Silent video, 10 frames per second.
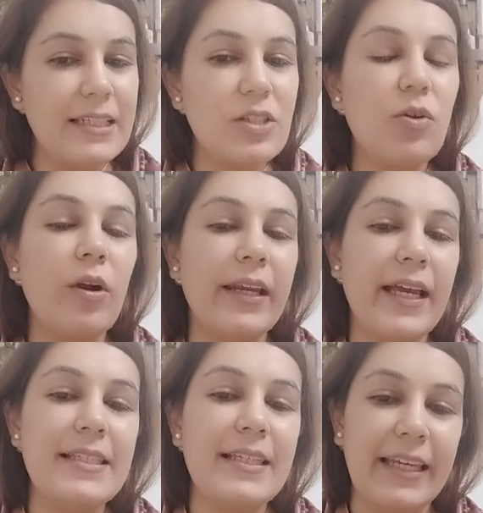is called
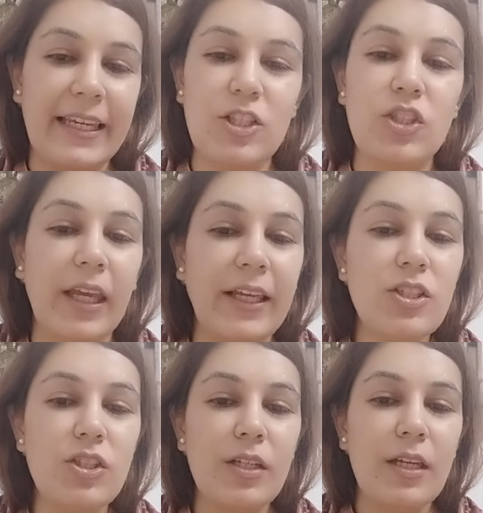as
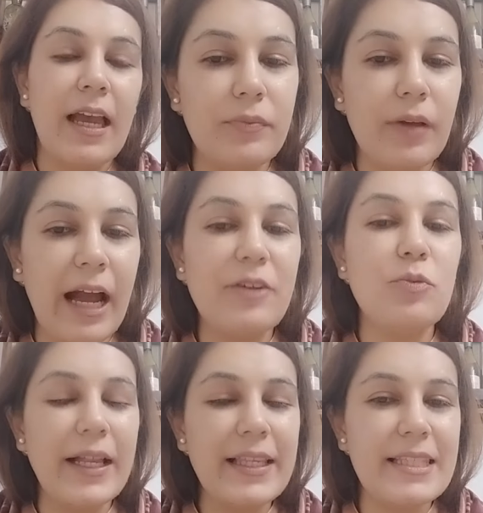exchange. And
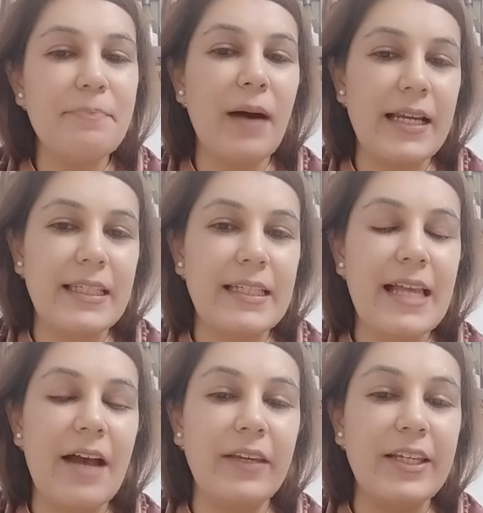once the parties
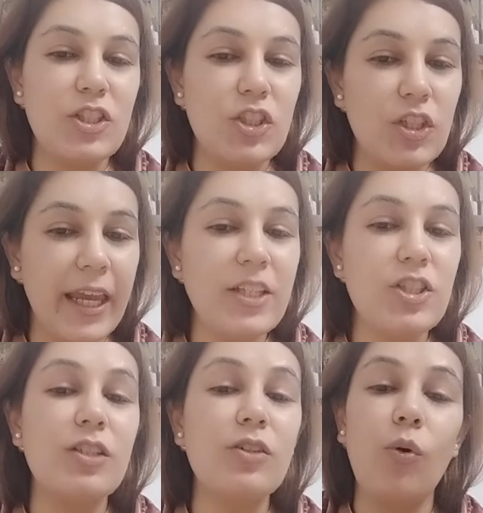have
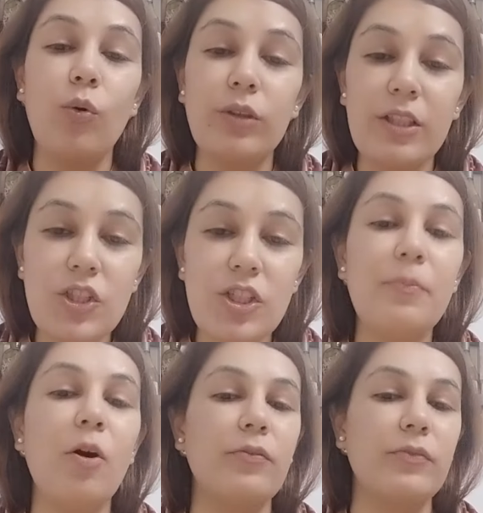exchanged the ownership
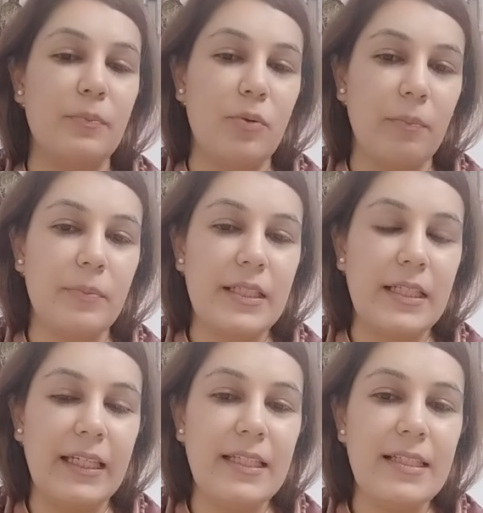of the
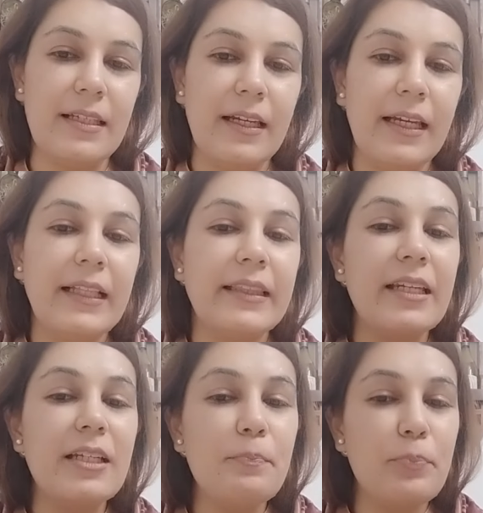properties,
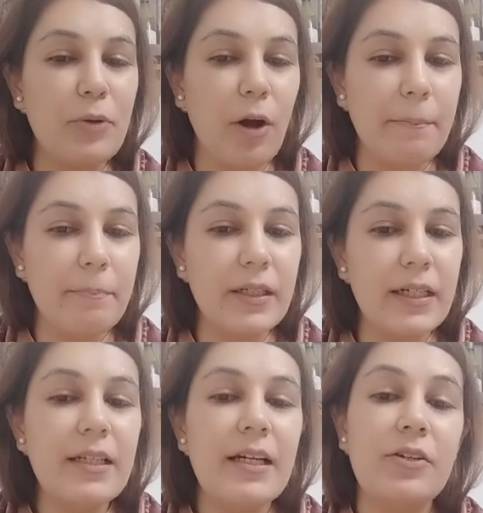then a
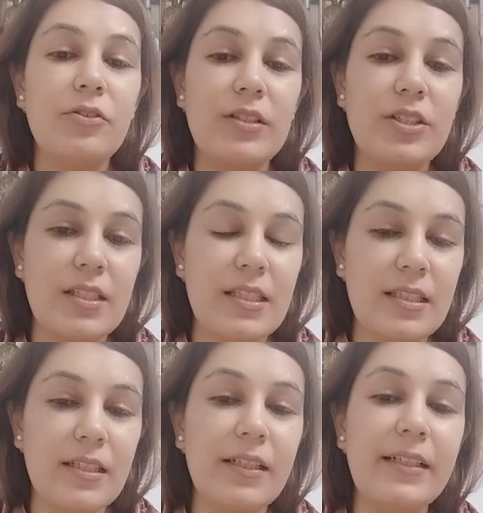proper
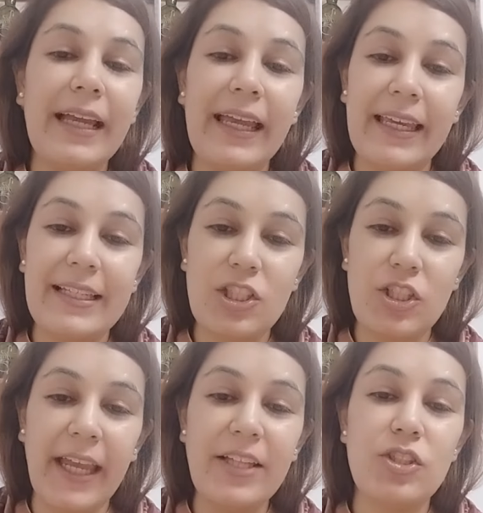registered
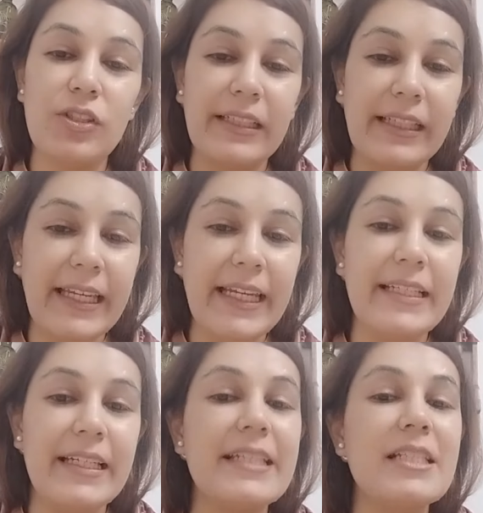exchange
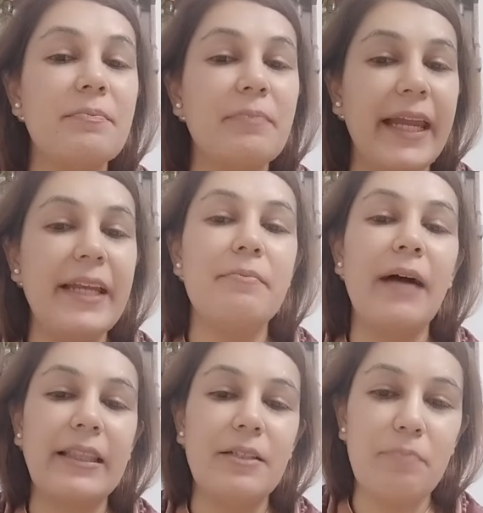deed is made
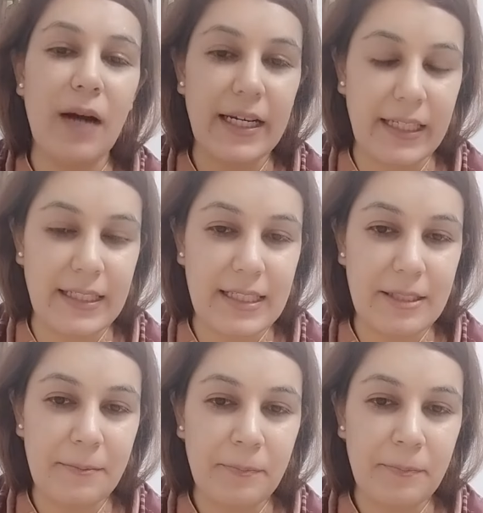by the parties.